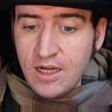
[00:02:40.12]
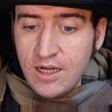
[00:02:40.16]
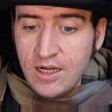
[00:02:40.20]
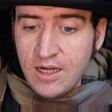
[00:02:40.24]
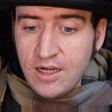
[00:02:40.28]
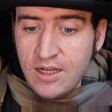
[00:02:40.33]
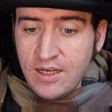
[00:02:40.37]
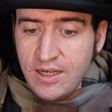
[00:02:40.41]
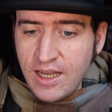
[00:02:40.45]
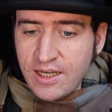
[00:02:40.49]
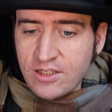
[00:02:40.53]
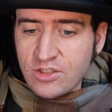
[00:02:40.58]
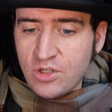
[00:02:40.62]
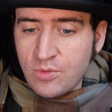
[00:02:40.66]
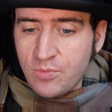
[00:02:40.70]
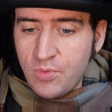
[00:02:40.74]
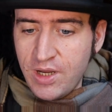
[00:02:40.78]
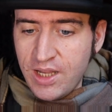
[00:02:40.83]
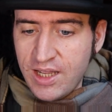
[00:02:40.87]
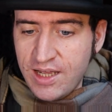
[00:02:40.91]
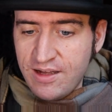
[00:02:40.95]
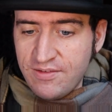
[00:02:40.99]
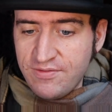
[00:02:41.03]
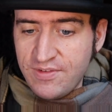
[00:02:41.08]
Next
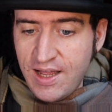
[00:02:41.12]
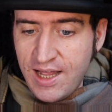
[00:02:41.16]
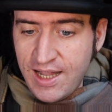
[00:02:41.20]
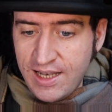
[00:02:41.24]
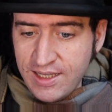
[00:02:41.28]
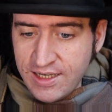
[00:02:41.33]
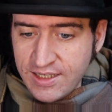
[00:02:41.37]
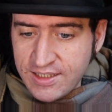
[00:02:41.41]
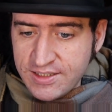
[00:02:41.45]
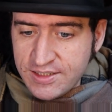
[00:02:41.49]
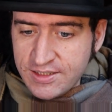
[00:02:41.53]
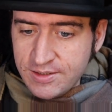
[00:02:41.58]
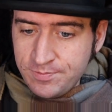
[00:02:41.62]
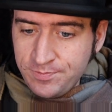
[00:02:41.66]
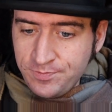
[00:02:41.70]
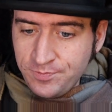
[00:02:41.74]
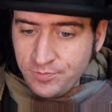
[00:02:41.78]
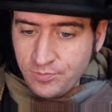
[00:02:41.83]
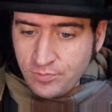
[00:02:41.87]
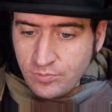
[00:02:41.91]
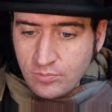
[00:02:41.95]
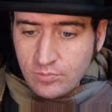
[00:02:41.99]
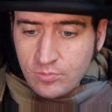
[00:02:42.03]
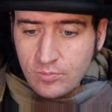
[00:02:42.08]
up, we have Alex.
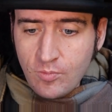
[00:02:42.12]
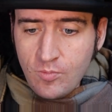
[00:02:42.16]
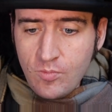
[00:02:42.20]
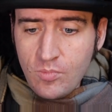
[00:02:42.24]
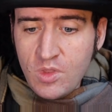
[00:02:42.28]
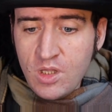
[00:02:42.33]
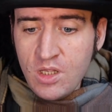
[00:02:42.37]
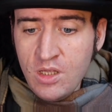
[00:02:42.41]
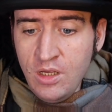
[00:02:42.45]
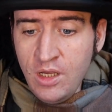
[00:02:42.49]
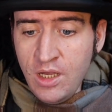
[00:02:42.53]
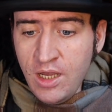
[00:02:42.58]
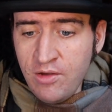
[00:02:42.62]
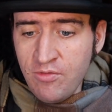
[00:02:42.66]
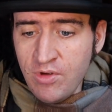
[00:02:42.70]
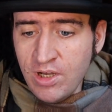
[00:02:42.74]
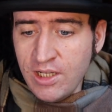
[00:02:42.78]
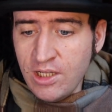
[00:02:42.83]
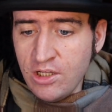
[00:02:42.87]
He